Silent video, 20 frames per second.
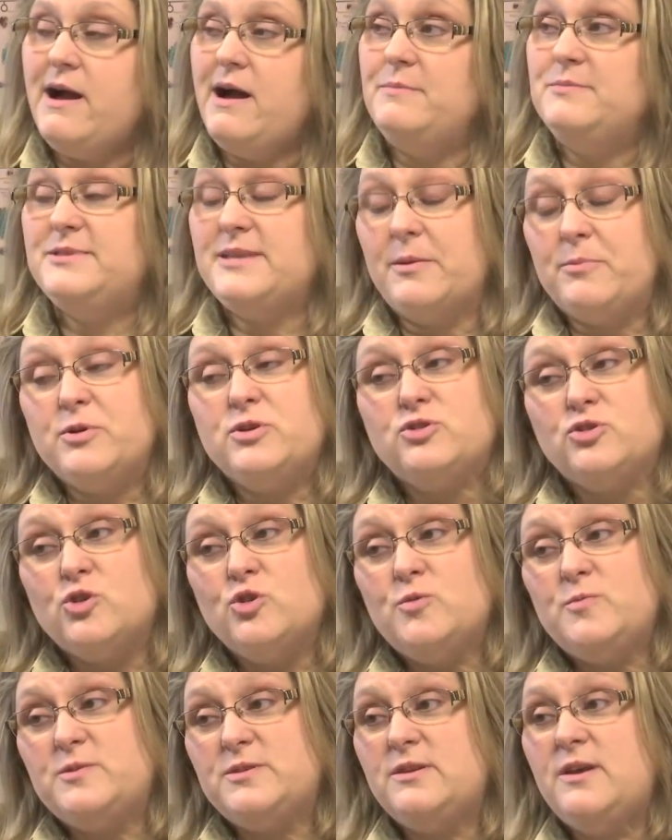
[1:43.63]
um, separate
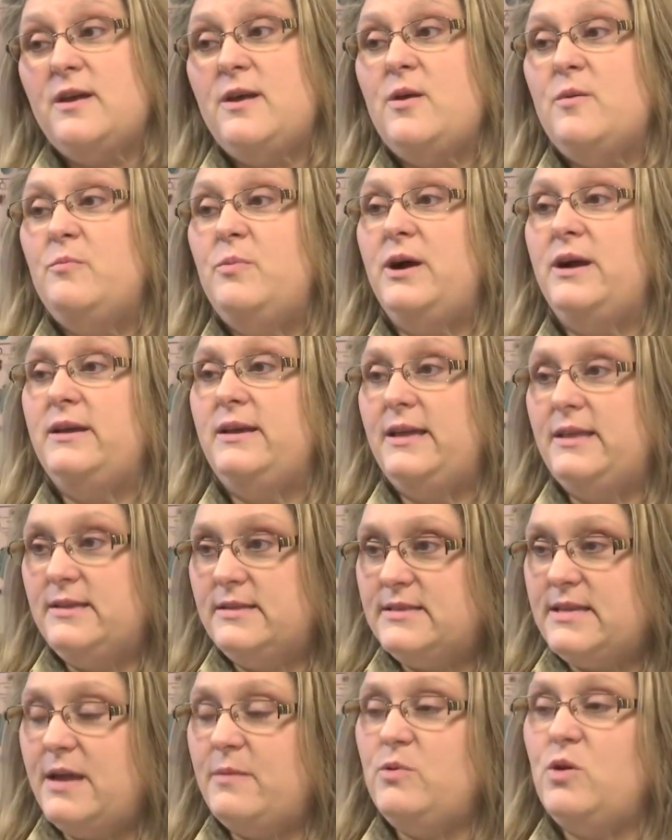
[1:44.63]
troops, but in
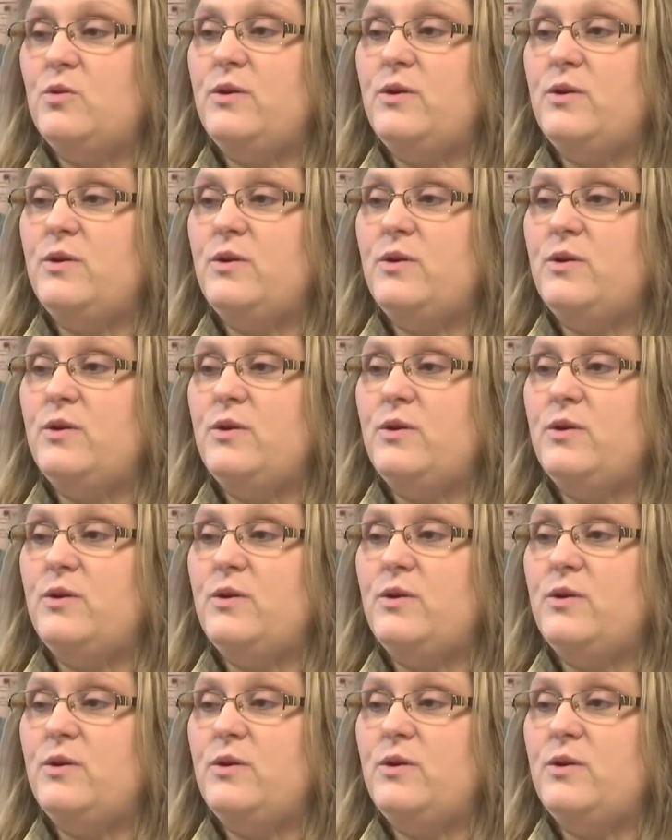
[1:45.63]
the same